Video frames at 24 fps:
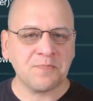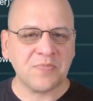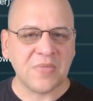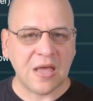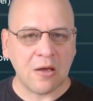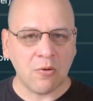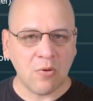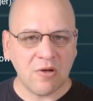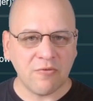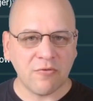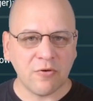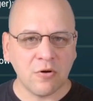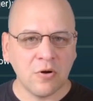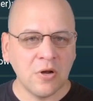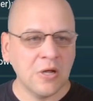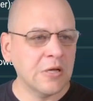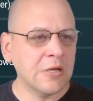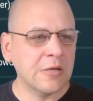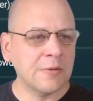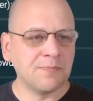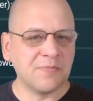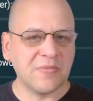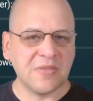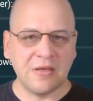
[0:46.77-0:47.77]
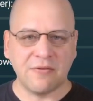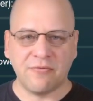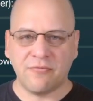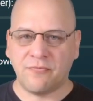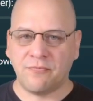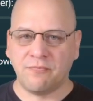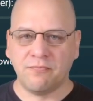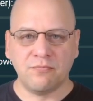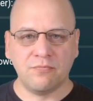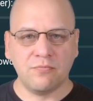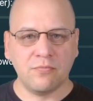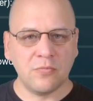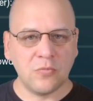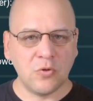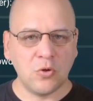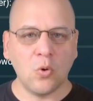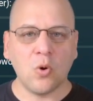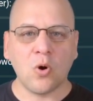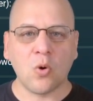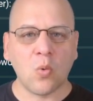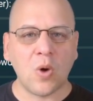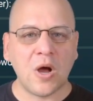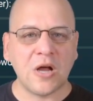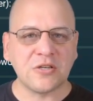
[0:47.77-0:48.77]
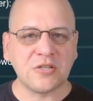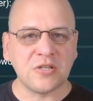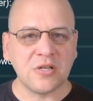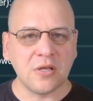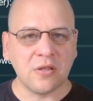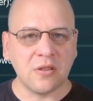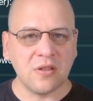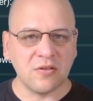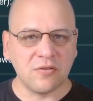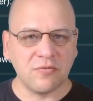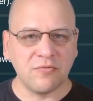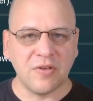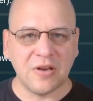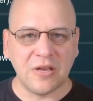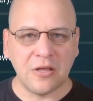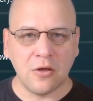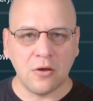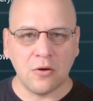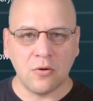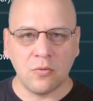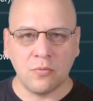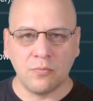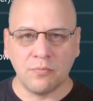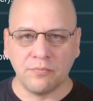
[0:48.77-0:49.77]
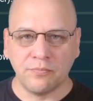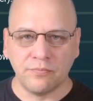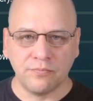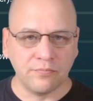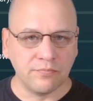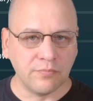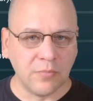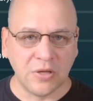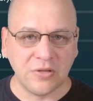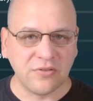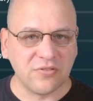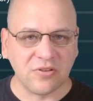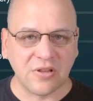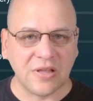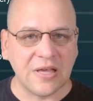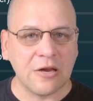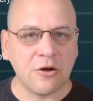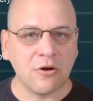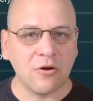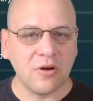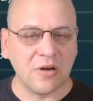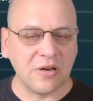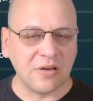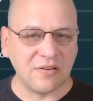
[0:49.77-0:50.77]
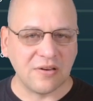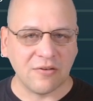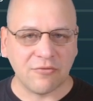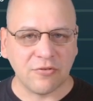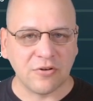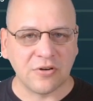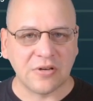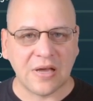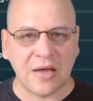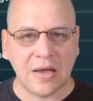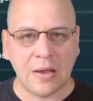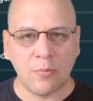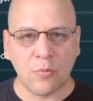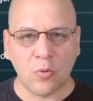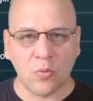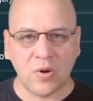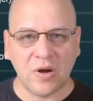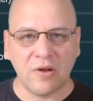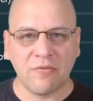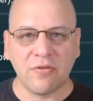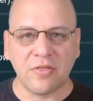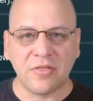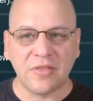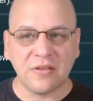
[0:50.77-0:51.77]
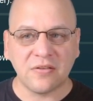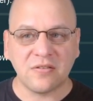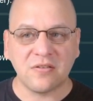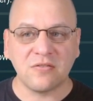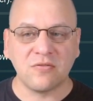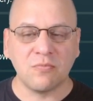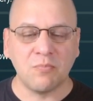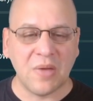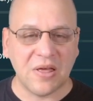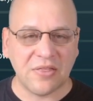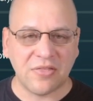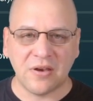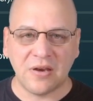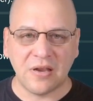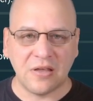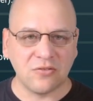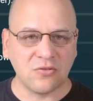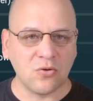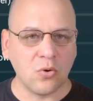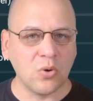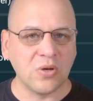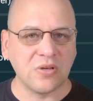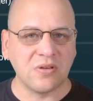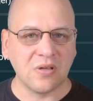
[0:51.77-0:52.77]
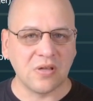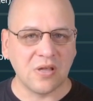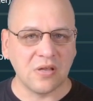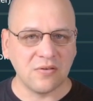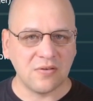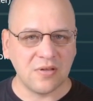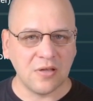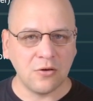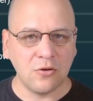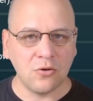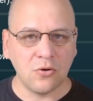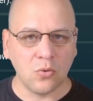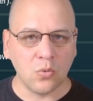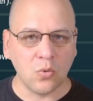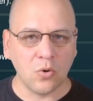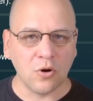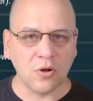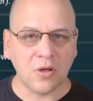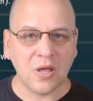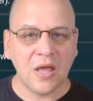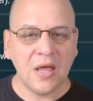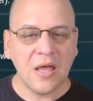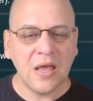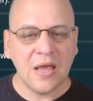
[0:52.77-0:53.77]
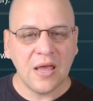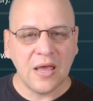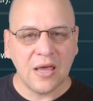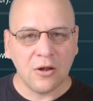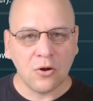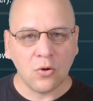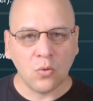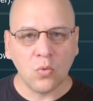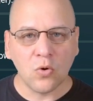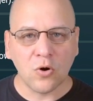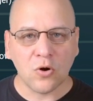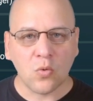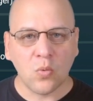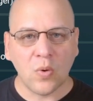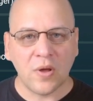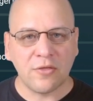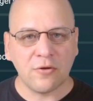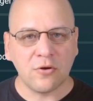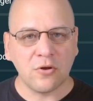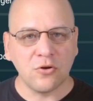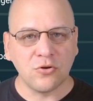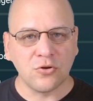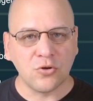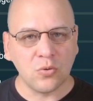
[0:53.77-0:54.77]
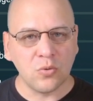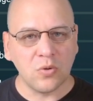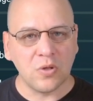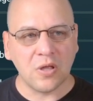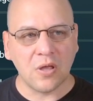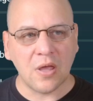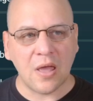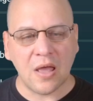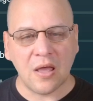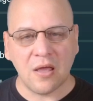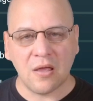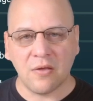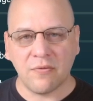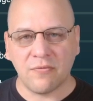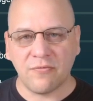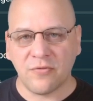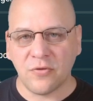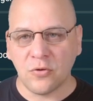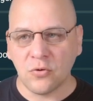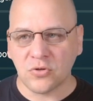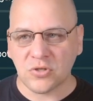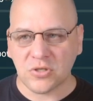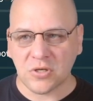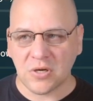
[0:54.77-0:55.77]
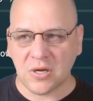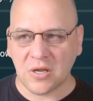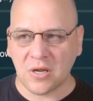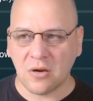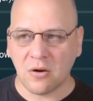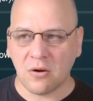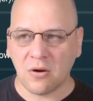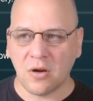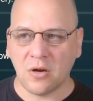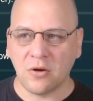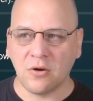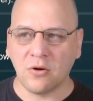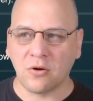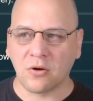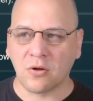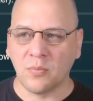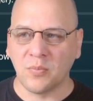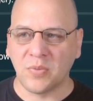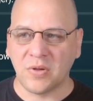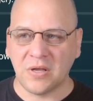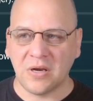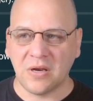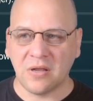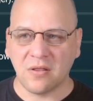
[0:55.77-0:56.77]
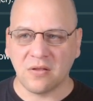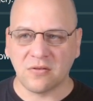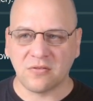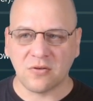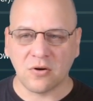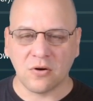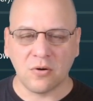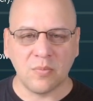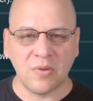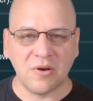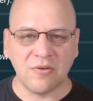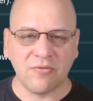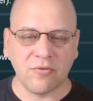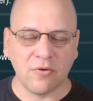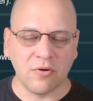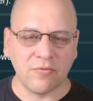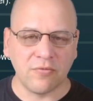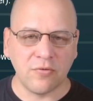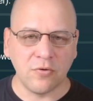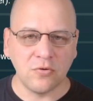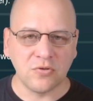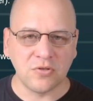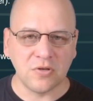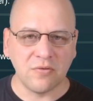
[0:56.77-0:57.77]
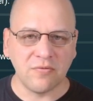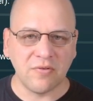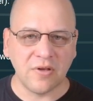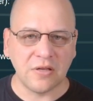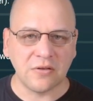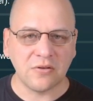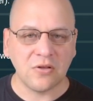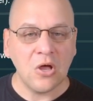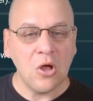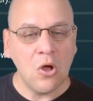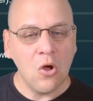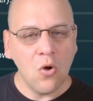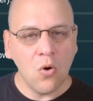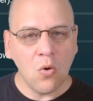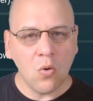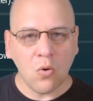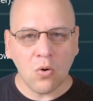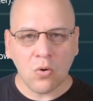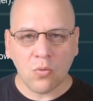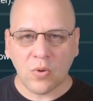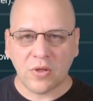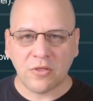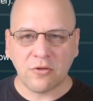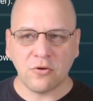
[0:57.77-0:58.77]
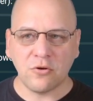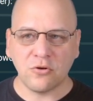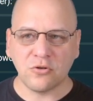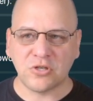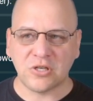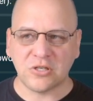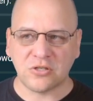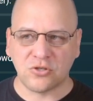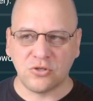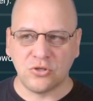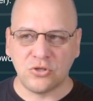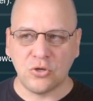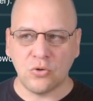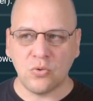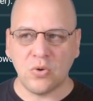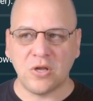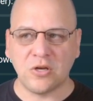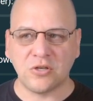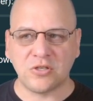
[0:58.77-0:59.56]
However, if you are watching this video months later at a different time or whatever, this method is going to continue to work. It'll work whether you're doing a fusion here and you're completing this tournament for a fusion event, or whether you're just doing